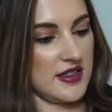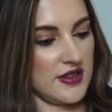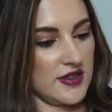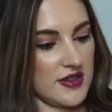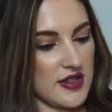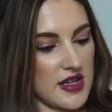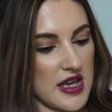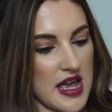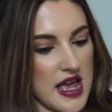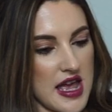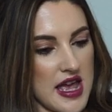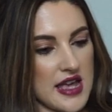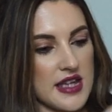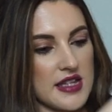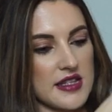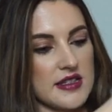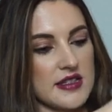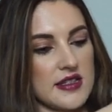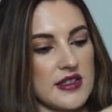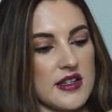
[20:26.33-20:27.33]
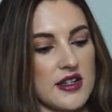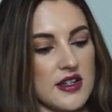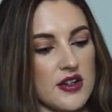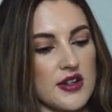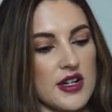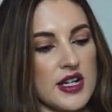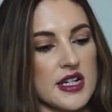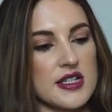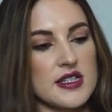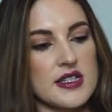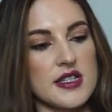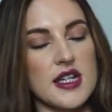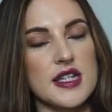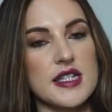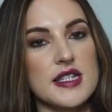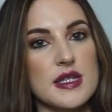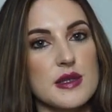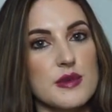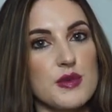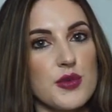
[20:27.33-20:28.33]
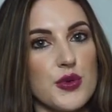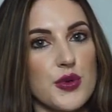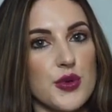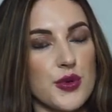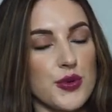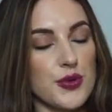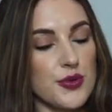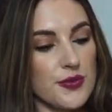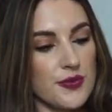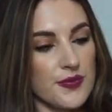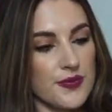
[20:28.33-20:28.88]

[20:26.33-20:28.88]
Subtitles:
Okay, I got it in a size small.